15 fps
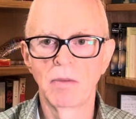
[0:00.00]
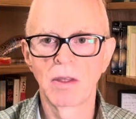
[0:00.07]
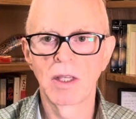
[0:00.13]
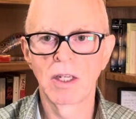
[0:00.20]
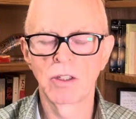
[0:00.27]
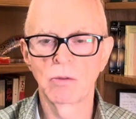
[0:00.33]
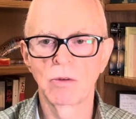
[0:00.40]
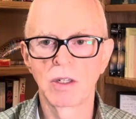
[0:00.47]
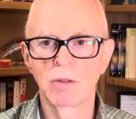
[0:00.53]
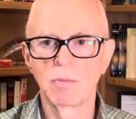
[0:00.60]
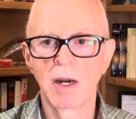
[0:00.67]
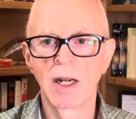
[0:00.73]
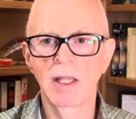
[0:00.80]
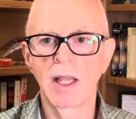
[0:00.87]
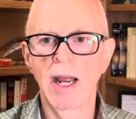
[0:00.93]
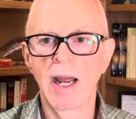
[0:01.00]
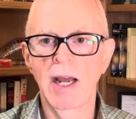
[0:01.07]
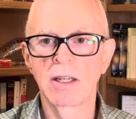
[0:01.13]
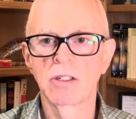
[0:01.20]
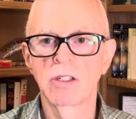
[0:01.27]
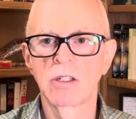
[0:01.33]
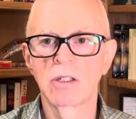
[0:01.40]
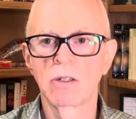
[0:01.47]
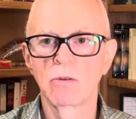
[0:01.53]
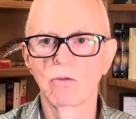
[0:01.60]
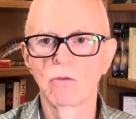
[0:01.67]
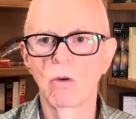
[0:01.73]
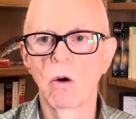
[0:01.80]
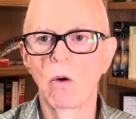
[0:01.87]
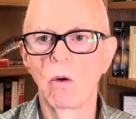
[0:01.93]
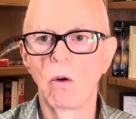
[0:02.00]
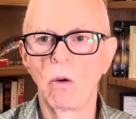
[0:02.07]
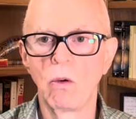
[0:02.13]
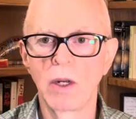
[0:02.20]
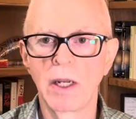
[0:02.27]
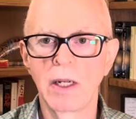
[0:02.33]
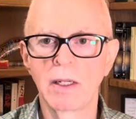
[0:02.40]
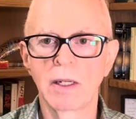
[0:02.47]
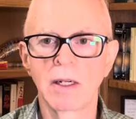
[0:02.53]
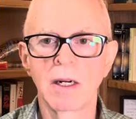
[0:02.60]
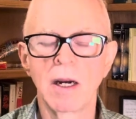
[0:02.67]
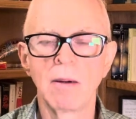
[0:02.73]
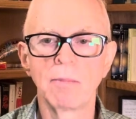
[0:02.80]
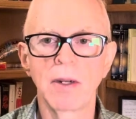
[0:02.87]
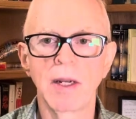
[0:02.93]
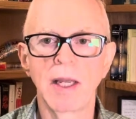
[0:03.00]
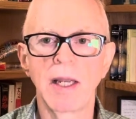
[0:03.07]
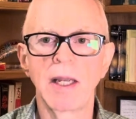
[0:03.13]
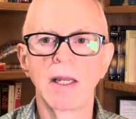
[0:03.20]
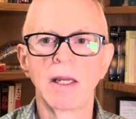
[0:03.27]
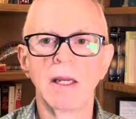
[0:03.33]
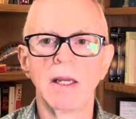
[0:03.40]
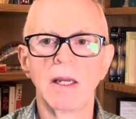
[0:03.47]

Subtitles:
this was my last role in the company,